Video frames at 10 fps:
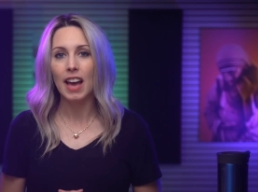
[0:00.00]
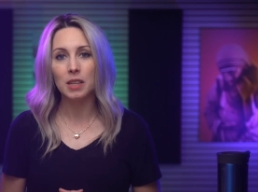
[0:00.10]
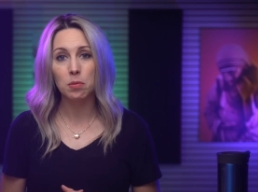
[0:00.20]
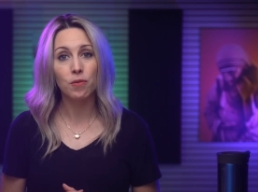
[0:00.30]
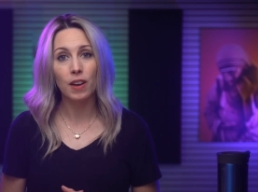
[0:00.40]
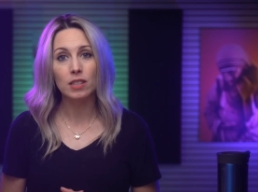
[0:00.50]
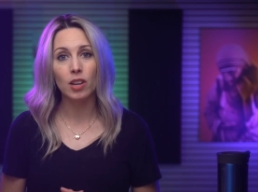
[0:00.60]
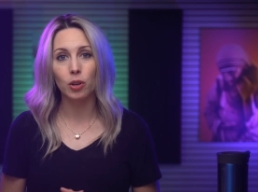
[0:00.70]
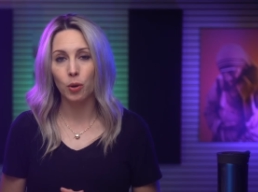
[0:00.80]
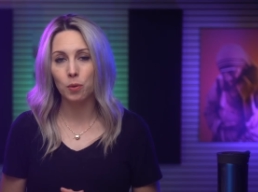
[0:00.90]
As we face
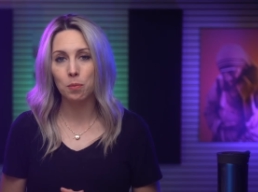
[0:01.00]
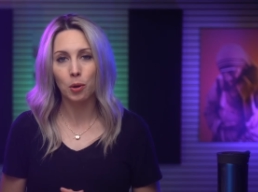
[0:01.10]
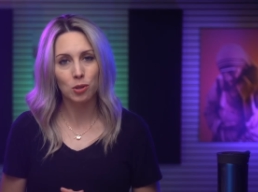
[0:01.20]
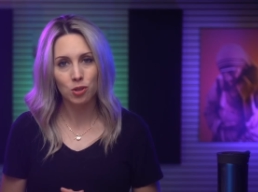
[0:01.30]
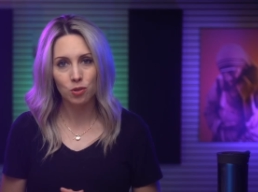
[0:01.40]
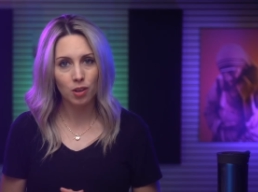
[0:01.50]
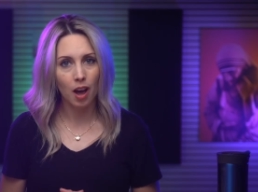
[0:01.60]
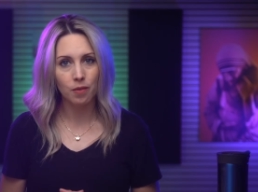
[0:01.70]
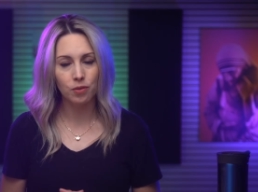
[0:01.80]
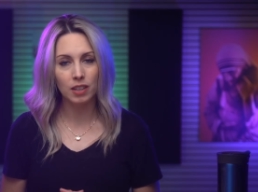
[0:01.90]
our own personal
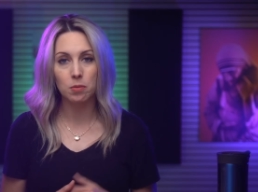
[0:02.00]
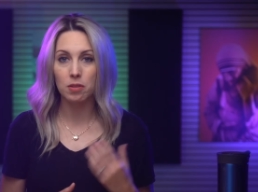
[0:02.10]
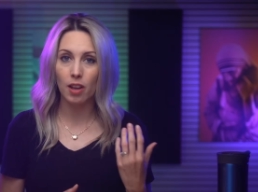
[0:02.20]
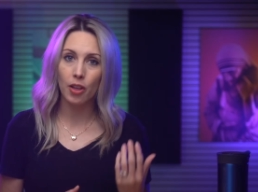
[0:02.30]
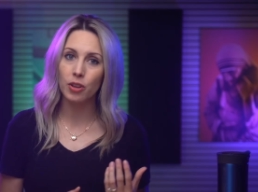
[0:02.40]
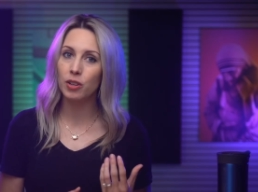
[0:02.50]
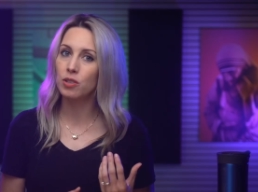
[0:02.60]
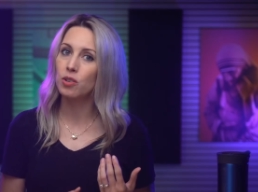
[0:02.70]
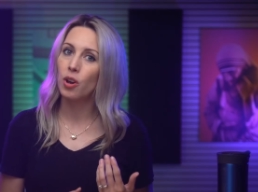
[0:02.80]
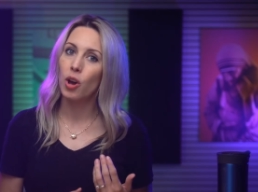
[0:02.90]
conflicts with
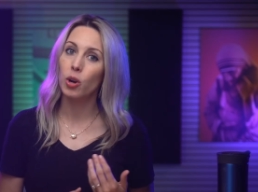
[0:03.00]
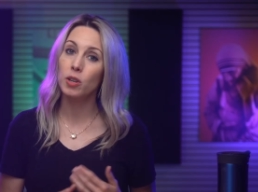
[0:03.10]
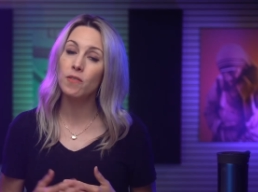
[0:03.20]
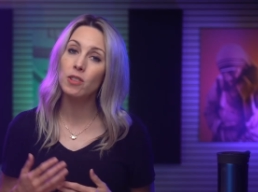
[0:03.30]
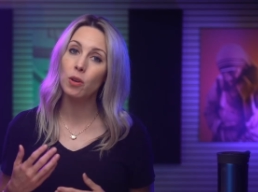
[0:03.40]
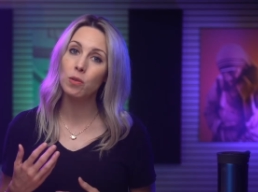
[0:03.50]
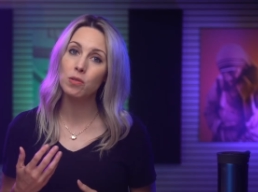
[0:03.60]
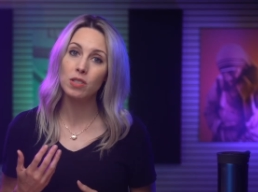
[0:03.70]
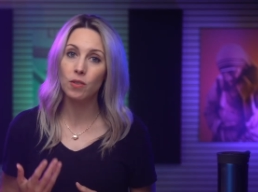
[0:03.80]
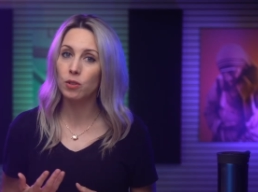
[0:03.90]
others, or even
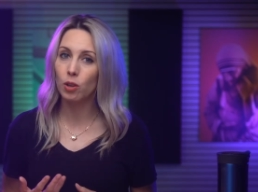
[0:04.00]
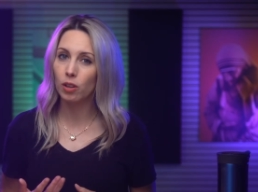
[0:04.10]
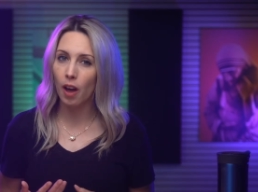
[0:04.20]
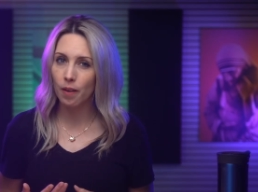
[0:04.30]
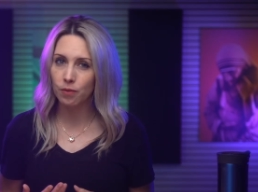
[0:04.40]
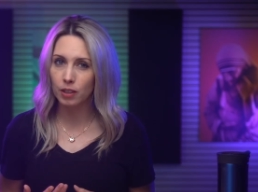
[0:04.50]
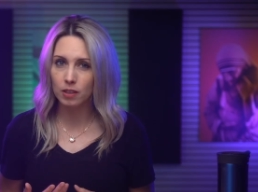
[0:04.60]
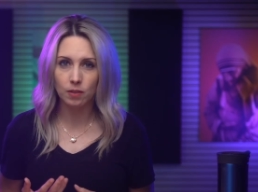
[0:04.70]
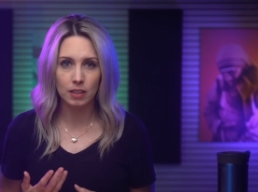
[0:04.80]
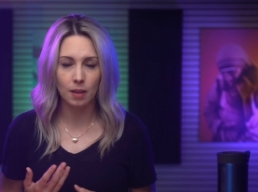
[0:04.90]
those difficult
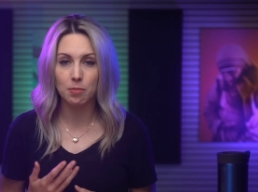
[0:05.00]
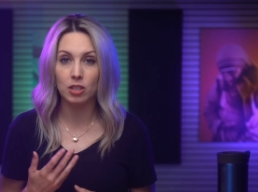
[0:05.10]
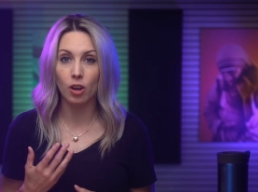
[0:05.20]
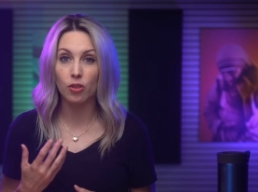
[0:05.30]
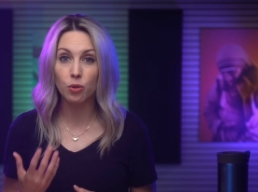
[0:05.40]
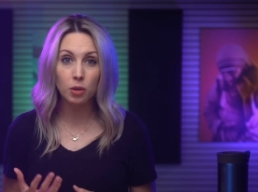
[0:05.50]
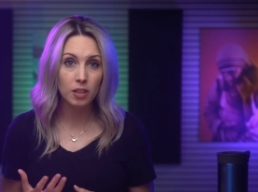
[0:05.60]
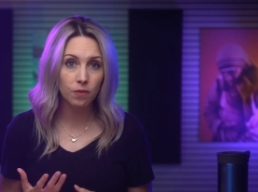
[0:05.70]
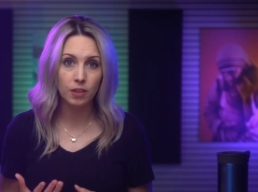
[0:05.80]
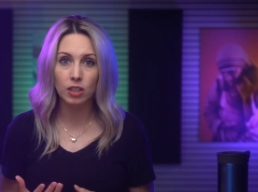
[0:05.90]
conflicts of accepting
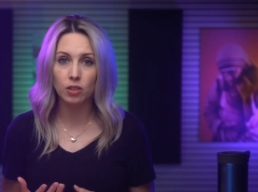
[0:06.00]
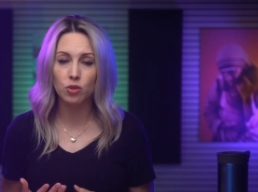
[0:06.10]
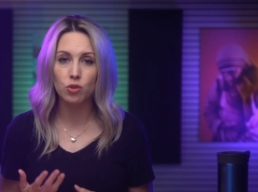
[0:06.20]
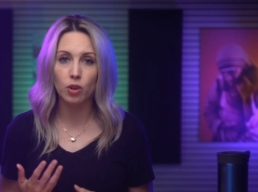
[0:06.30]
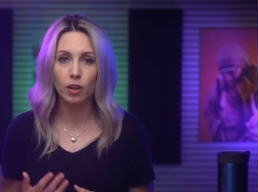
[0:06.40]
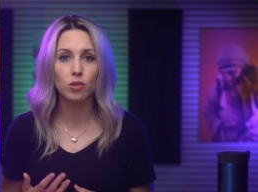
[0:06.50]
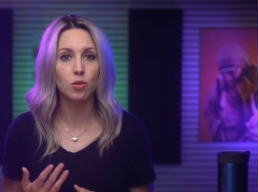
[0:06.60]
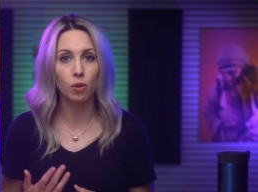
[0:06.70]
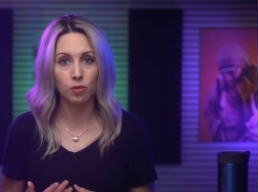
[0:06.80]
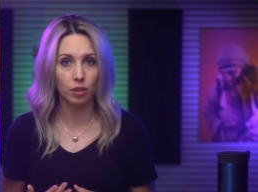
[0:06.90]
authority figures
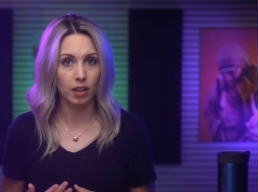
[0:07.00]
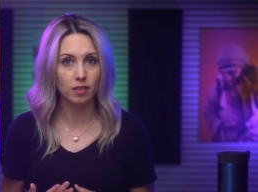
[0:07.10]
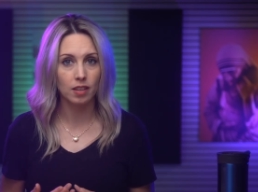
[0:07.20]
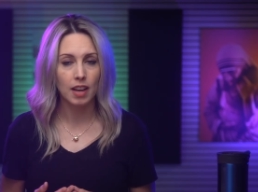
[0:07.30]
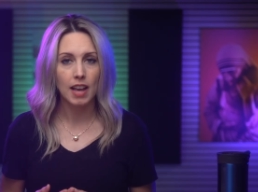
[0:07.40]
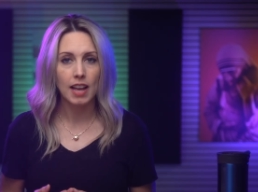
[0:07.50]
charged over us,